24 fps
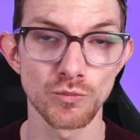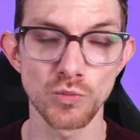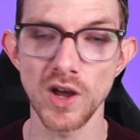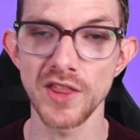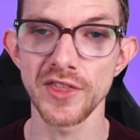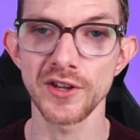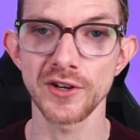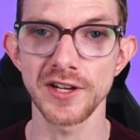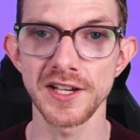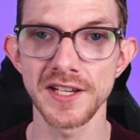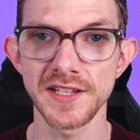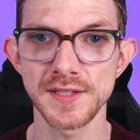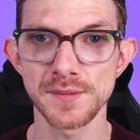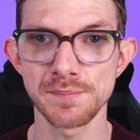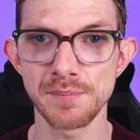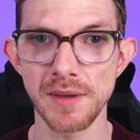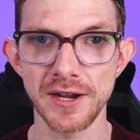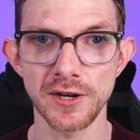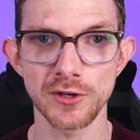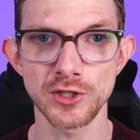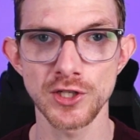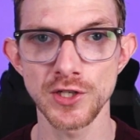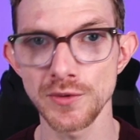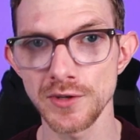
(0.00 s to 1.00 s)
Whether it's
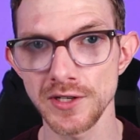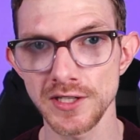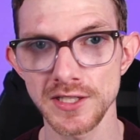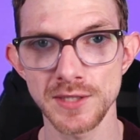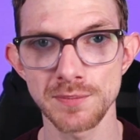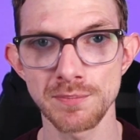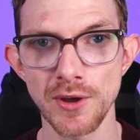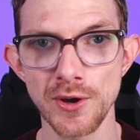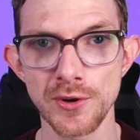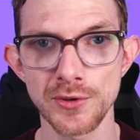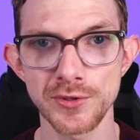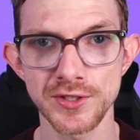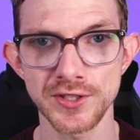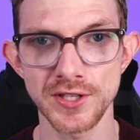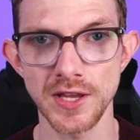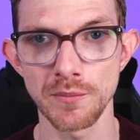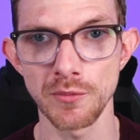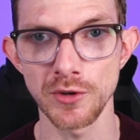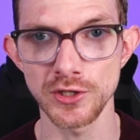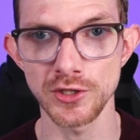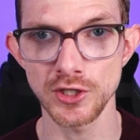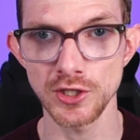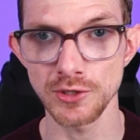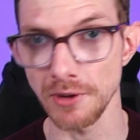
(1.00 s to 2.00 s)
better to expose
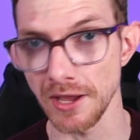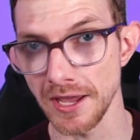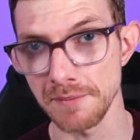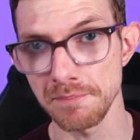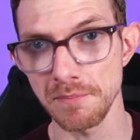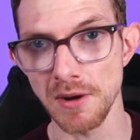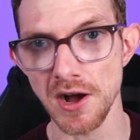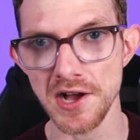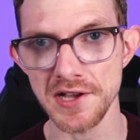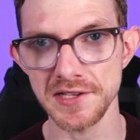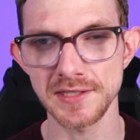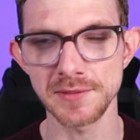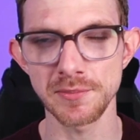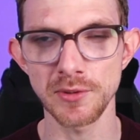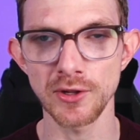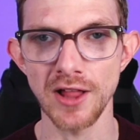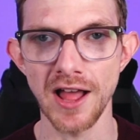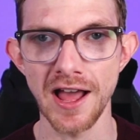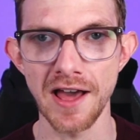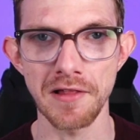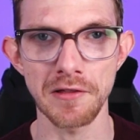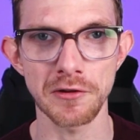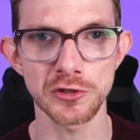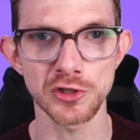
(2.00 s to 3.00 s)
someone to a
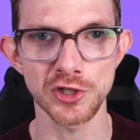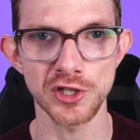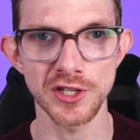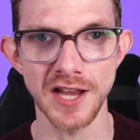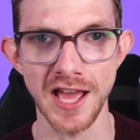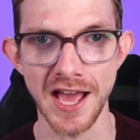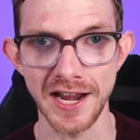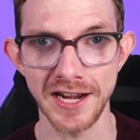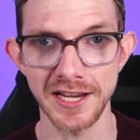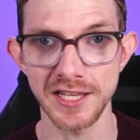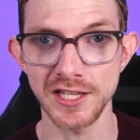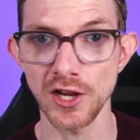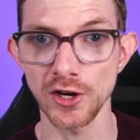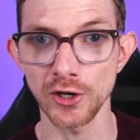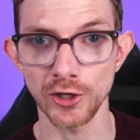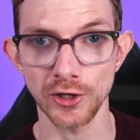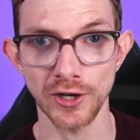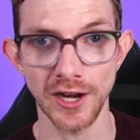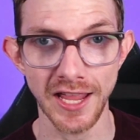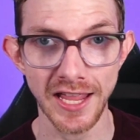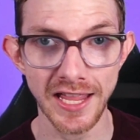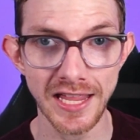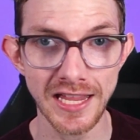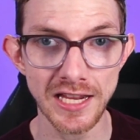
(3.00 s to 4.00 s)
possible allergen at a
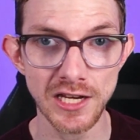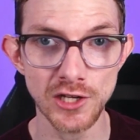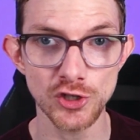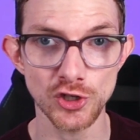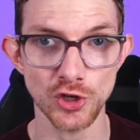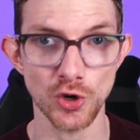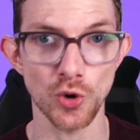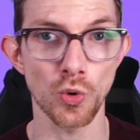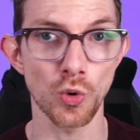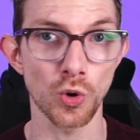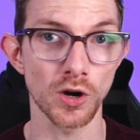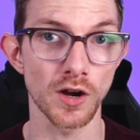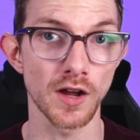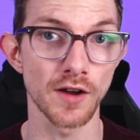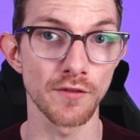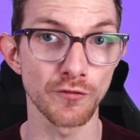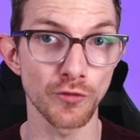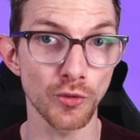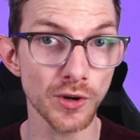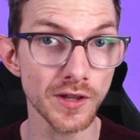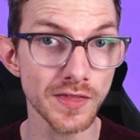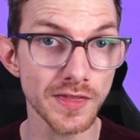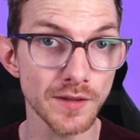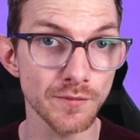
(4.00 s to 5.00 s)
younger age or
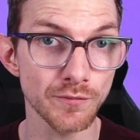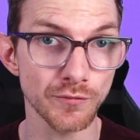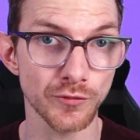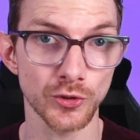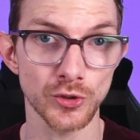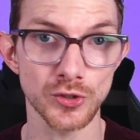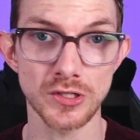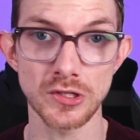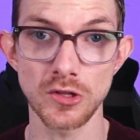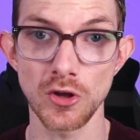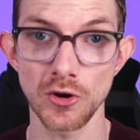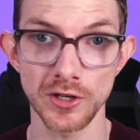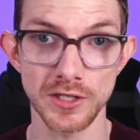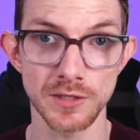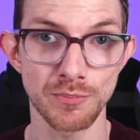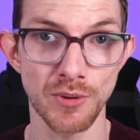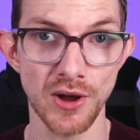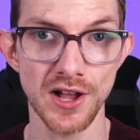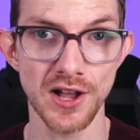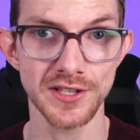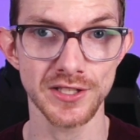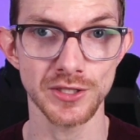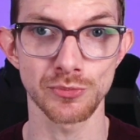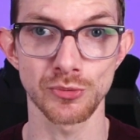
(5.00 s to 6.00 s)
avoid them for as long as
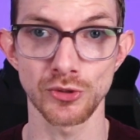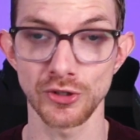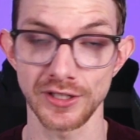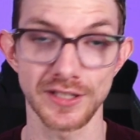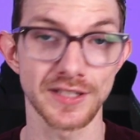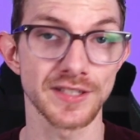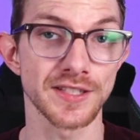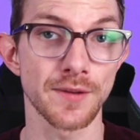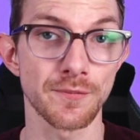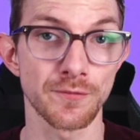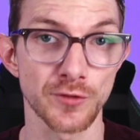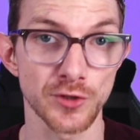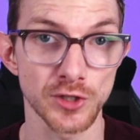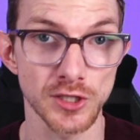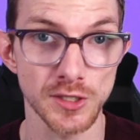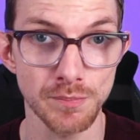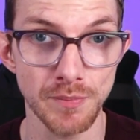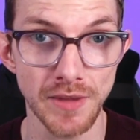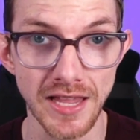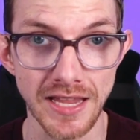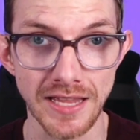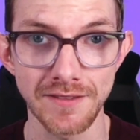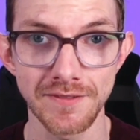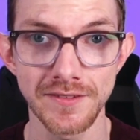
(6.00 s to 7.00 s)
possible is up for
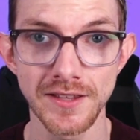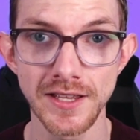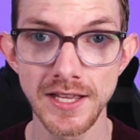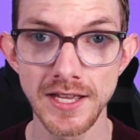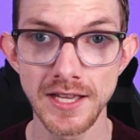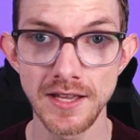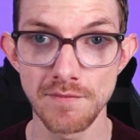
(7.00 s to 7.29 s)
debate.